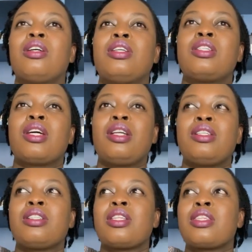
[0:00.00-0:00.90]

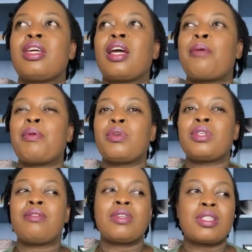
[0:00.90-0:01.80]
challenging thing about
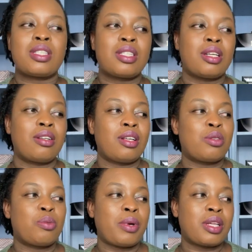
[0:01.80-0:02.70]
having
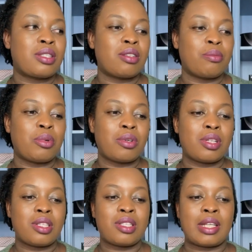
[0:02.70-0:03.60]
secret works in
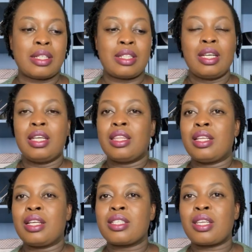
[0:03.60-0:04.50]
progress is that the
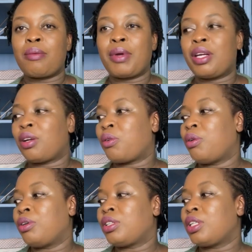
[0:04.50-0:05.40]
next time I
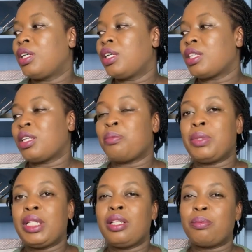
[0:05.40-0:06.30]
record, there'll be
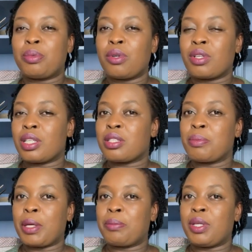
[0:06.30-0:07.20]
little progress
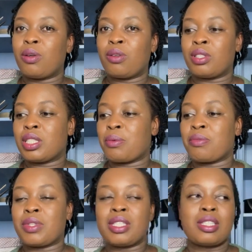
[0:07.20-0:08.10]
maybe on some
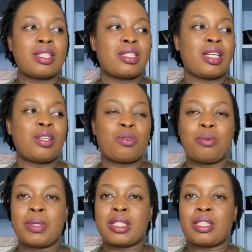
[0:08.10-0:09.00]
of these things, and it won't
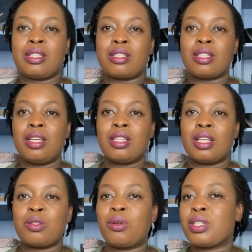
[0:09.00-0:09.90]
make sense
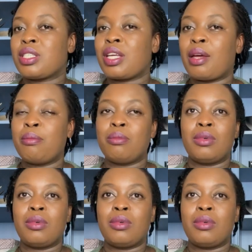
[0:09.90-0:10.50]
that all this time,